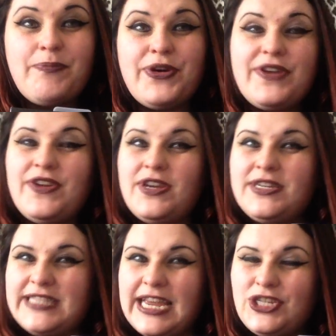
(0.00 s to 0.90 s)
but if you
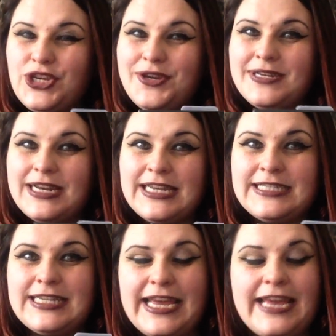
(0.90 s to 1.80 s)
stay tuned and
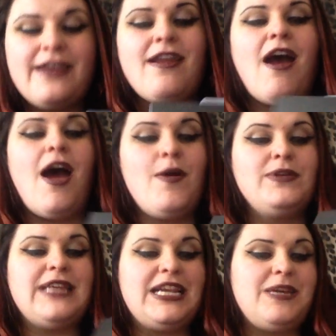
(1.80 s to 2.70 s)
listen in, I
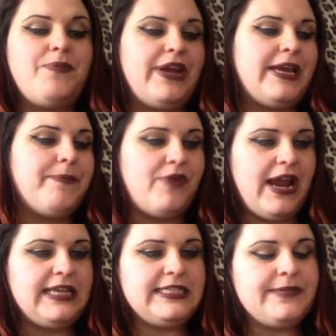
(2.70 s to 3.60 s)
was actually pretty
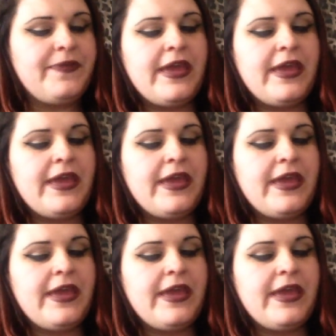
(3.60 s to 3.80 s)
impressed.